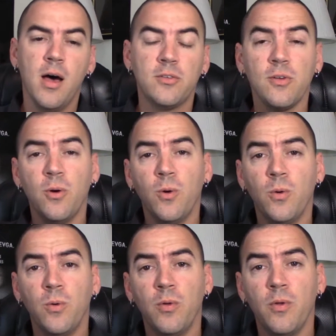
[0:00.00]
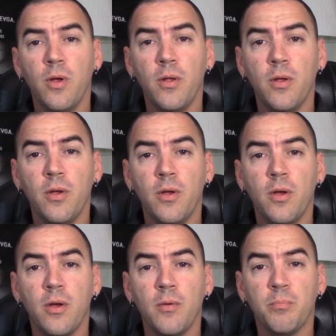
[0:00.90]
So
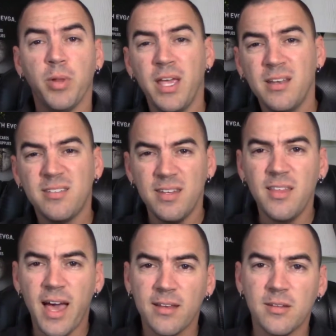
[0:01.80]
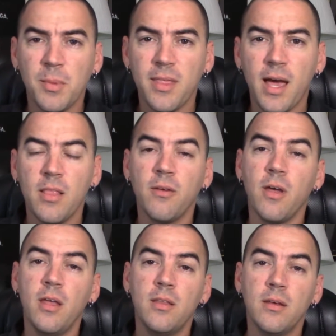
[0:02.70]
plan to see some of that
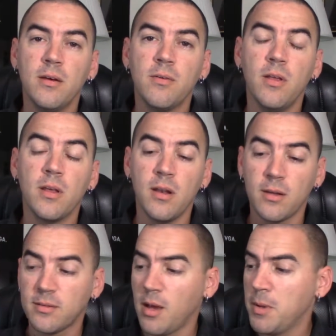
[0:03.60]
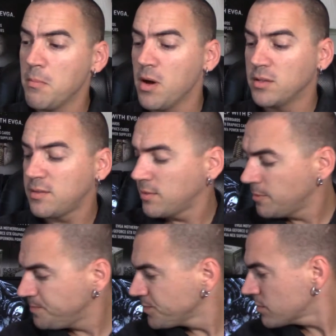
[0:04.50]
in the next coming
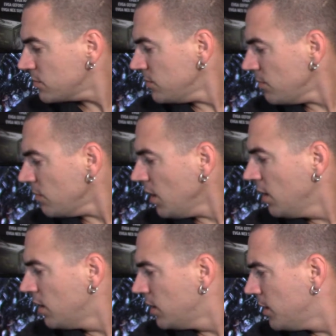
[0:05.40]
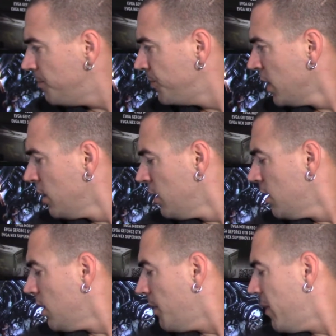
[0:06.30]
months.
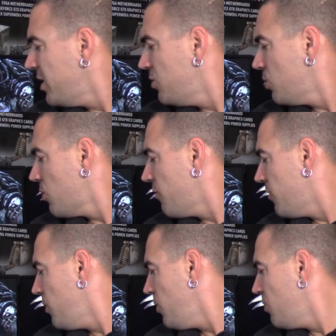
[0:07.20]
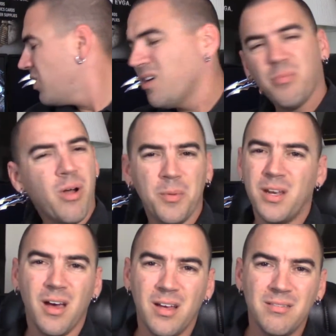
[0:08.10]
I might do a review. Well, probably
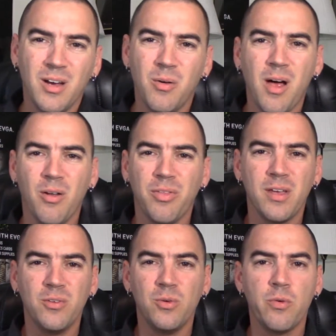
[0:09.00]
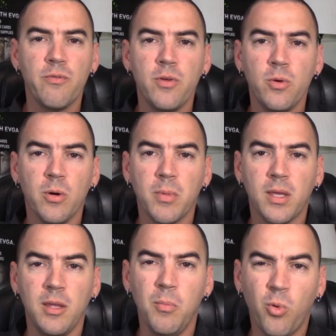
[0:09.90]
not. I don't think I'll do a review on my
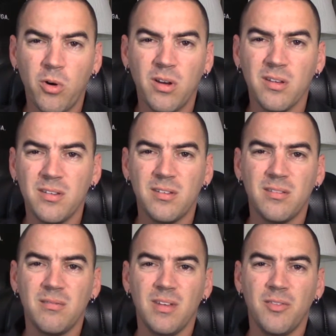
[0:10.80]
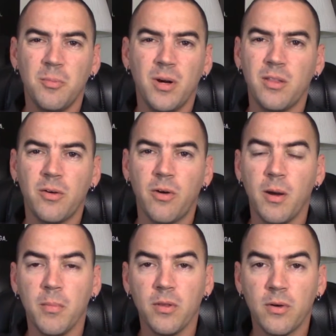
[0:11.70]
keyboard because everybody and their
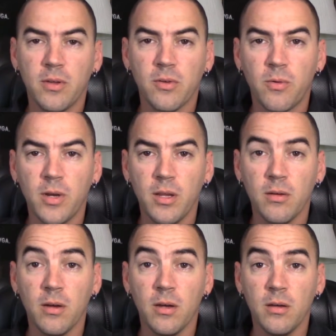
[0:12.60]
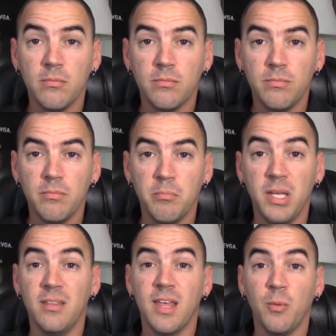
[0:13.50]
grandmother has already
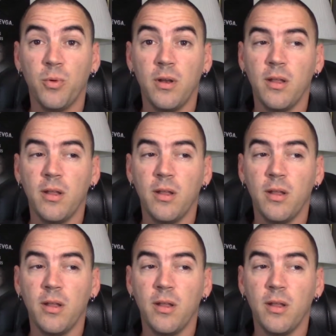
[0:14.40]
beaten that one to